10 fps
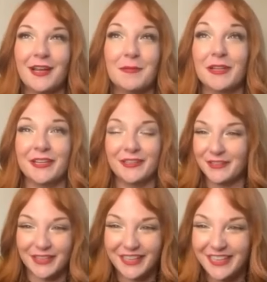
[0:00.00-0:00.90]

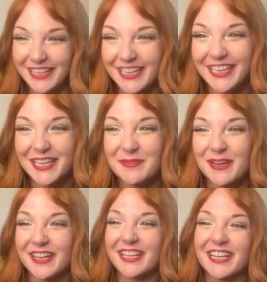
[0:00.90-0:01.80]
hubbaloo in
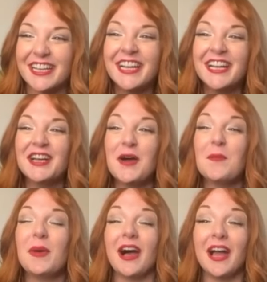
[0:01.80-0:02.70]
America.
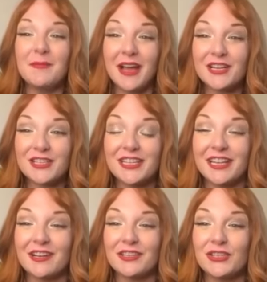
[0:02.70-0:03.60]
Mm-hmm. But I'm actually
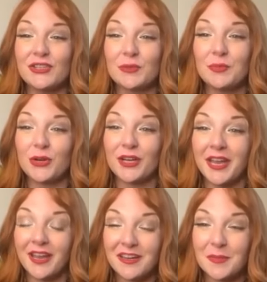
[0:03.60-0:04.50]
there to support
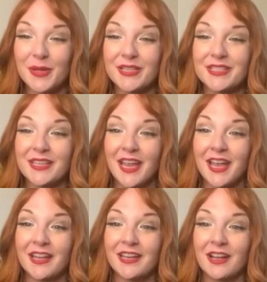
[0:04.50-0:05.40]
cannabis
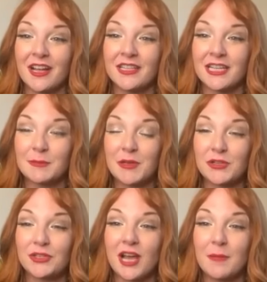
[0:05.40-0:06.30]
and a
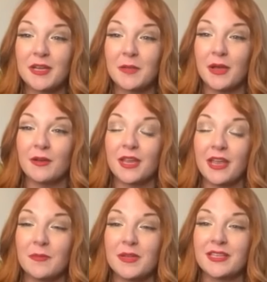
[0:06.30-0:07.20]
special topic about
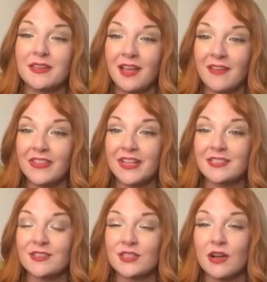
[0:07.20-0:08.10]
cannabis and athletes.
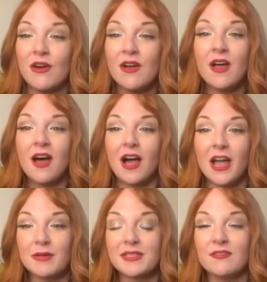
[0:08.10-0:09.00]
And so
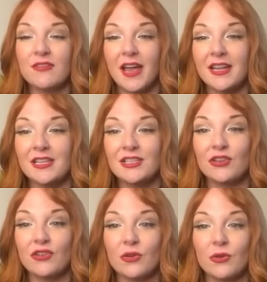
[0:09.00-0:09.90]
I was invited
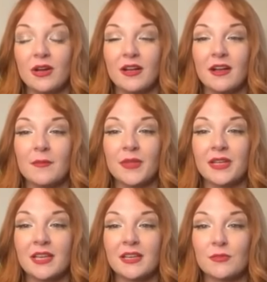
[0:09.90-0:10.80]
to
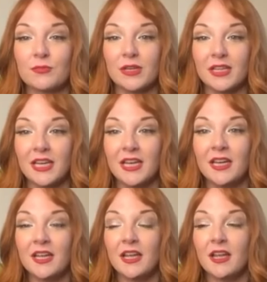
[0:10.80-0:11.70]
attend a
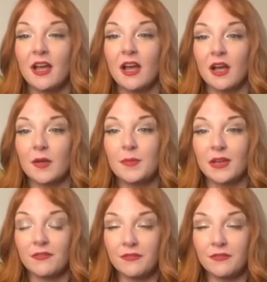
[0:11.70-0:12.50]
really big